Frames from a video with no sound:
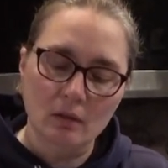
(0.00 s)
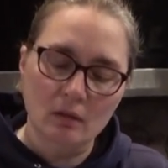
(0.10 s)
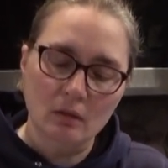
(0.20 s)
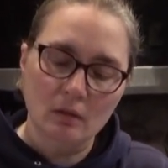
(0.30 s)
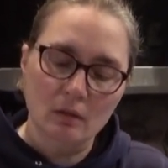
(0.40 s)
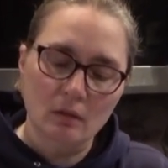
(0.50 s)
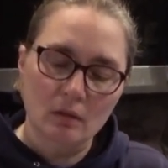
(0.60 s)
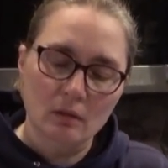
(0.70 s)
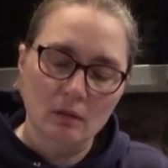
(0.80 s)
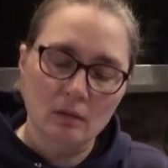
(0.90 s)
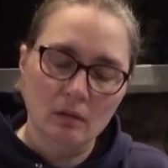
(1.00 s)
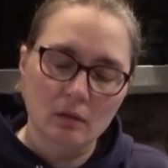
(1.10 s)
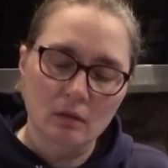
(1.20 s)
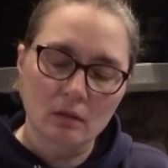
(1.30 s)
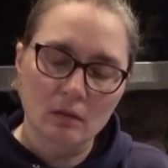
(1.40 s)

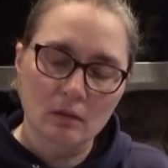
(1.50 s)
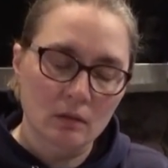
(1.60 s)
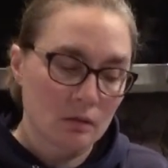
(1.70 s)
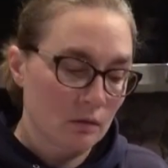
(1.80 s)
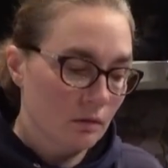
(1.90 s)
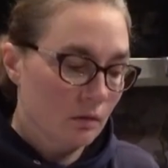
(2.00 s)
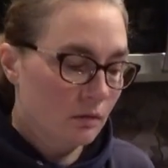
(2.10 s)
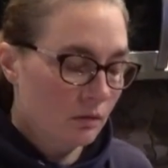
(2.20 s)
(silence)